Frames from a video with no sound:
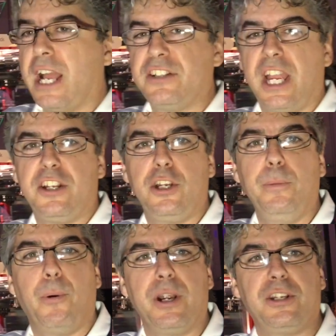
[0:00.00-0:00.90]
has a
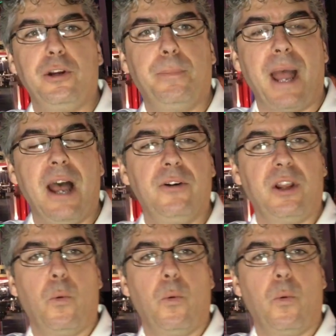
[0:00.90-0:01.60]
2.2 pound,